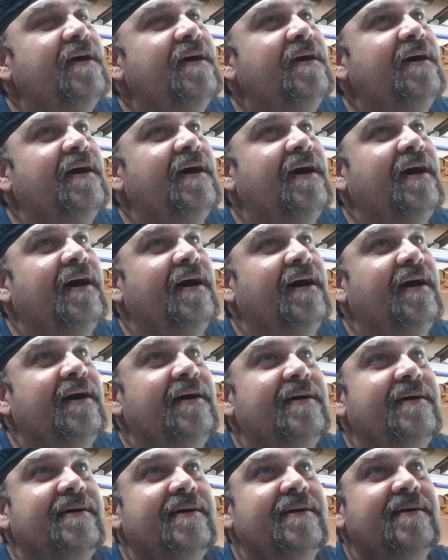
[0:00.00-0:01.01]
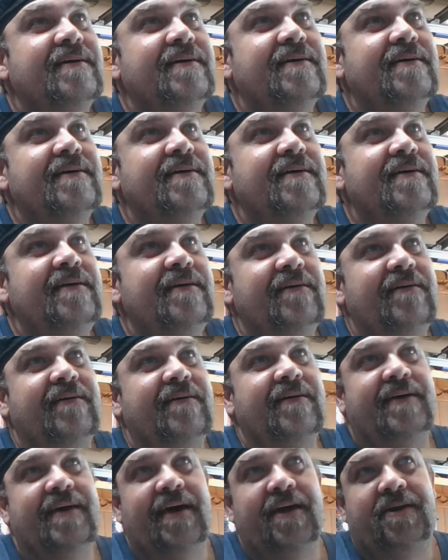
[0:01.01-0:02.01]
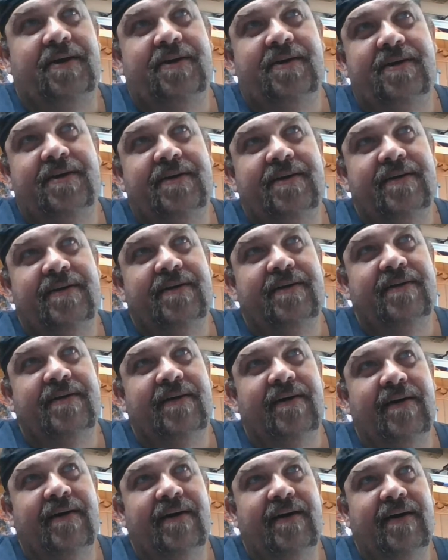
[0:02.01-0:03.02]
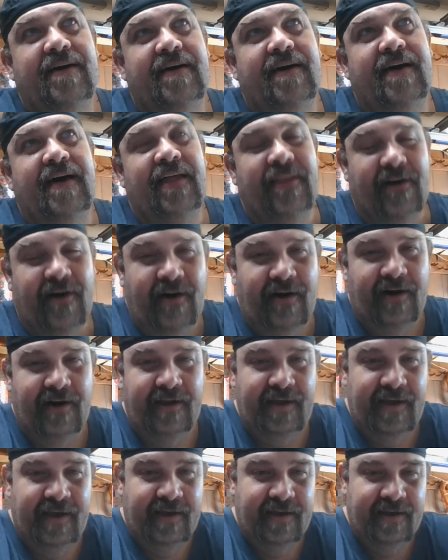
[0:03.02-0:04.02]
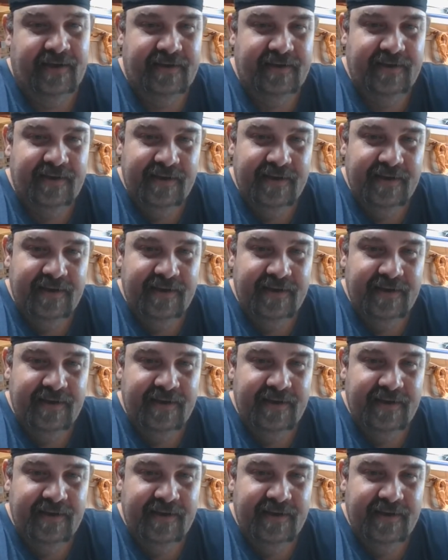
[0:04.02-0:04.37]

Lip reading: Uh, you can catch on the Oh Yeah